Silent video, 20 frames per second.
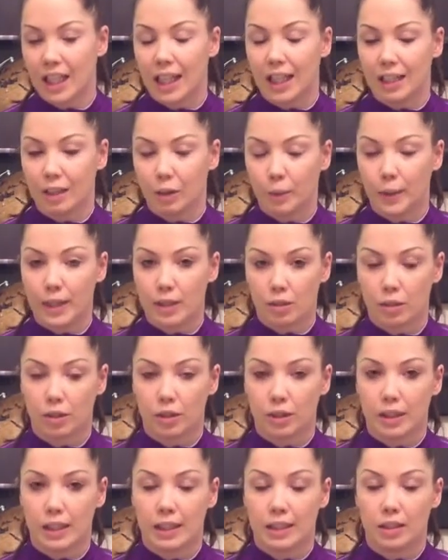a little bit of
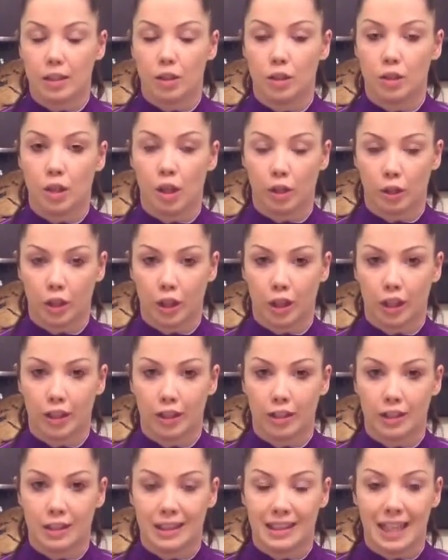sauce is not going to
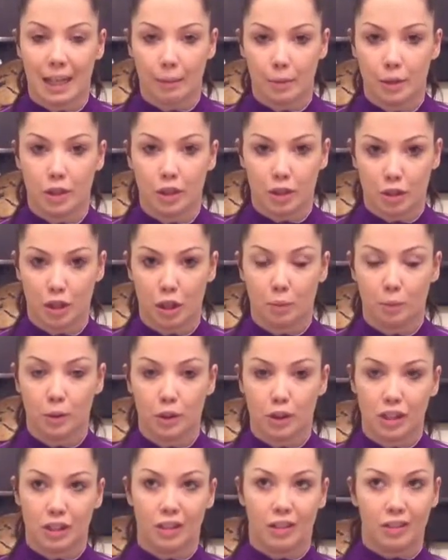damage you so
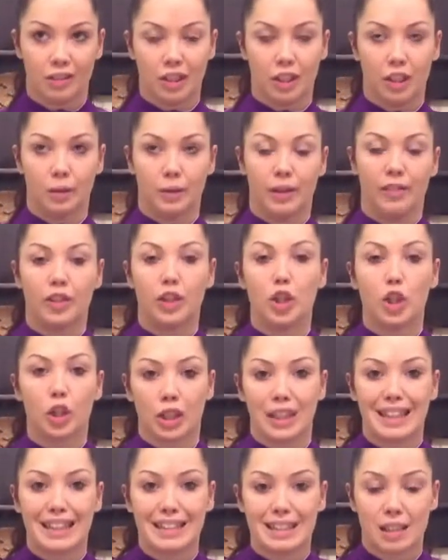much as, if you're not
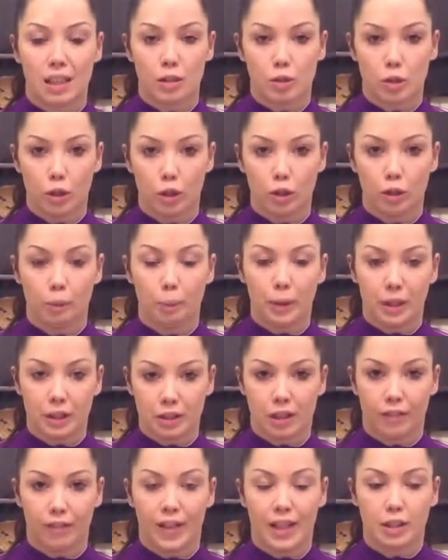going to eat it at all because
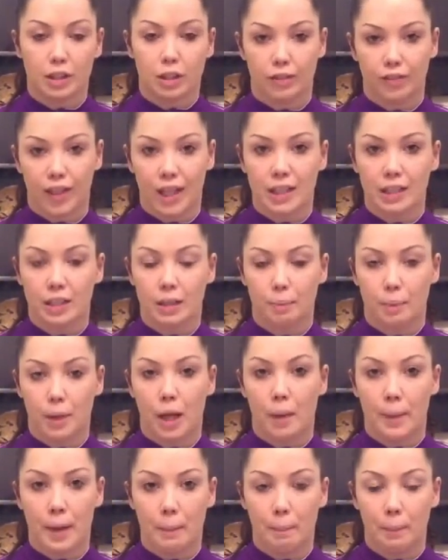of the fact you find it
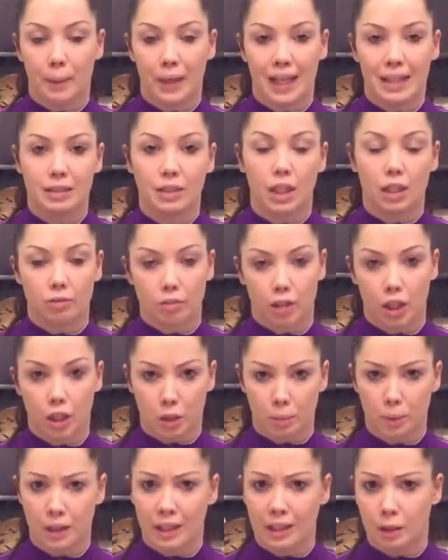a bit bland. I'd rather
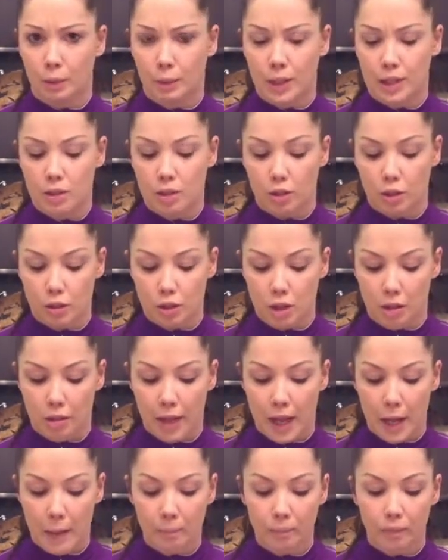you put a little bit of sauce on
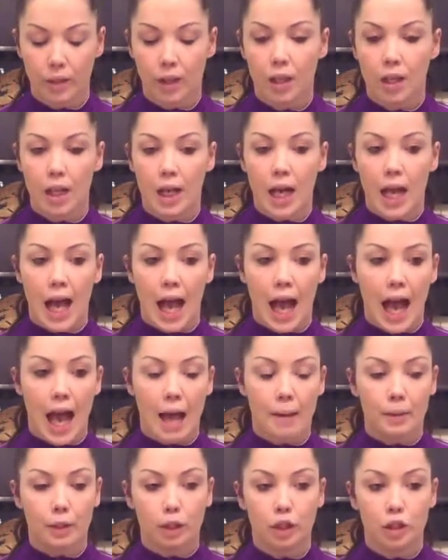there.
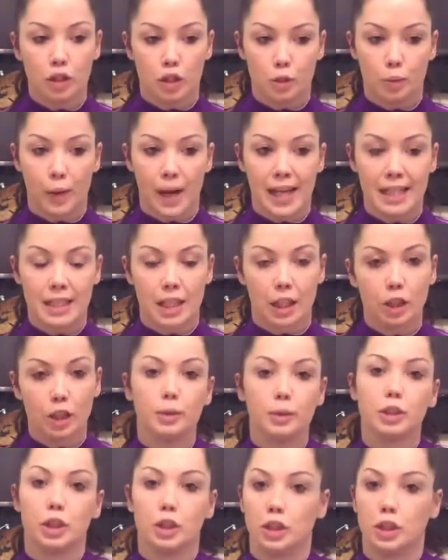And lunch-wise, I
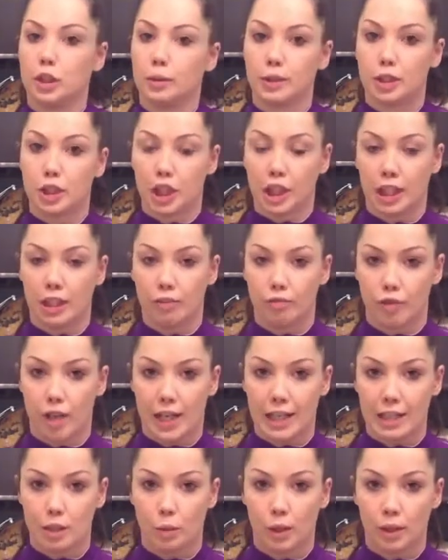always used to do a chicken and
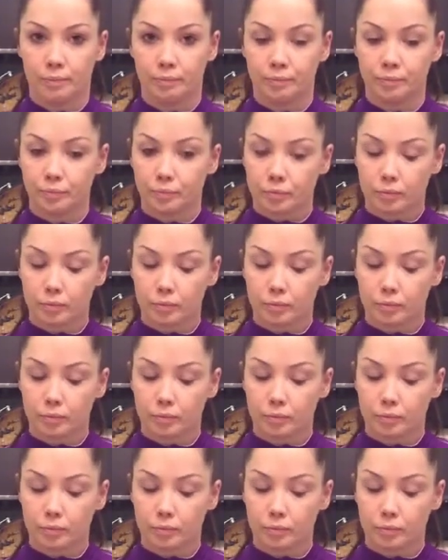rice one,